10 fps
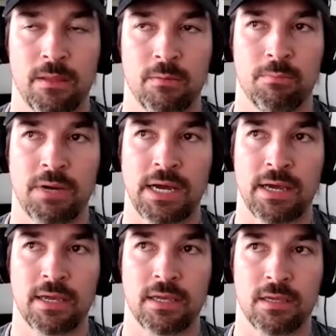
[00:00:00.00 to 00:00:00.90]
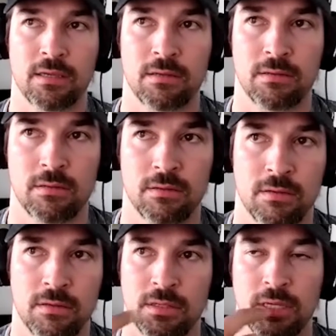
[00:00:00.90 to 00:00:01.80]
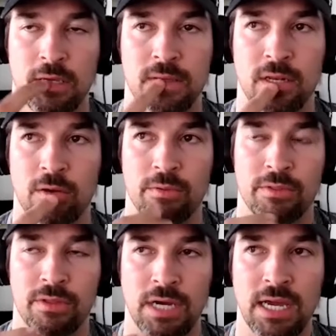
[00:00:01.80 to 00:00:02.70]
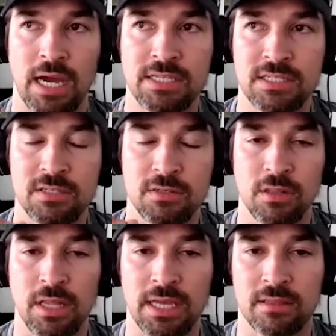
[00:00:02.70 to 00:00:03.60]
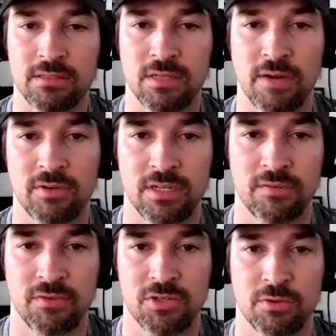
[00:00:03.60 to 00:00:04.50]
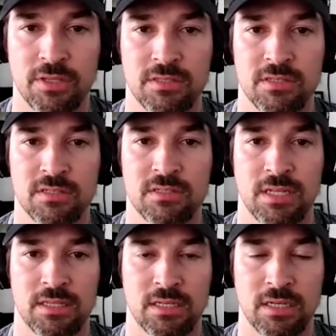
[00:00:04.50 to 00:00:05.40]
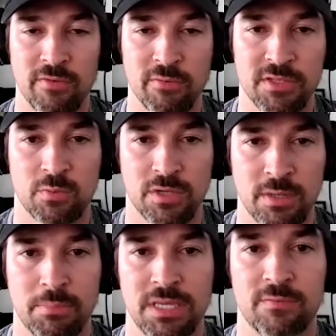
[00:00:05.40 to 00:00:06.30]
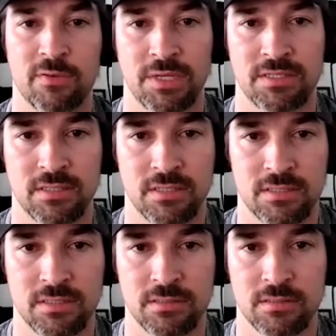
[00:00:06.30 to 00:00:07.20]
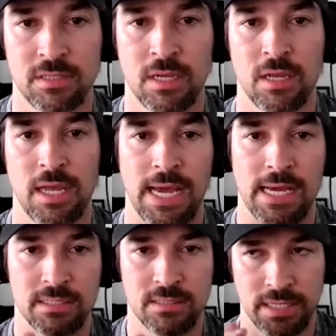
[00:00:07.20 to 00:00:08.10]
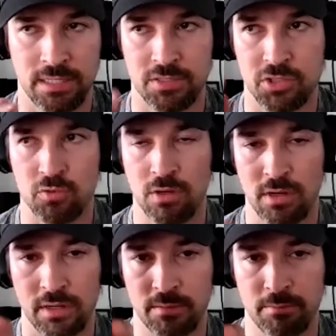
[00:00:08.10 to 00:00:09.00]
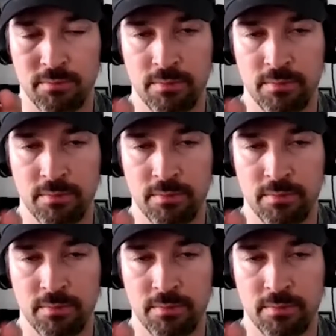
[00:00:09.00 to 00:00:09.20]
by, you know, I still like the sovereign individual thesis that the governments will compete for the best citizens as like a strong